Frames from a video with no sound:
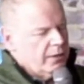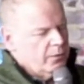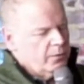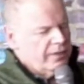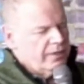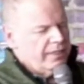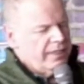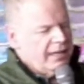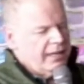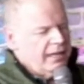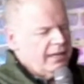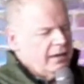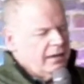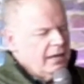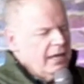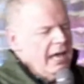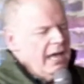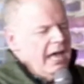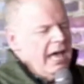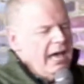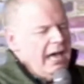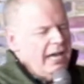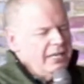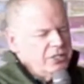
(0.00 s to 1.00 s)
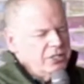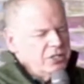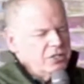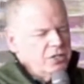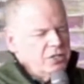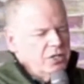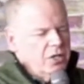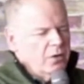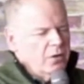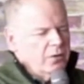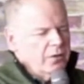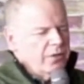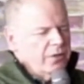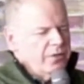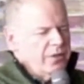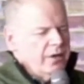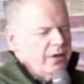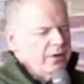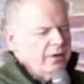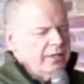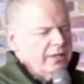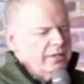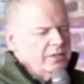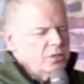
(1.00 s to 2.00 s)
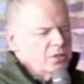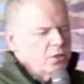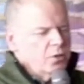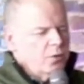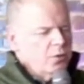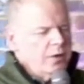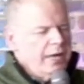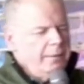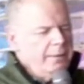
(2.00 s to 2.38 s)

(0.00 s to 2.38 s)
with that, I just know that there is great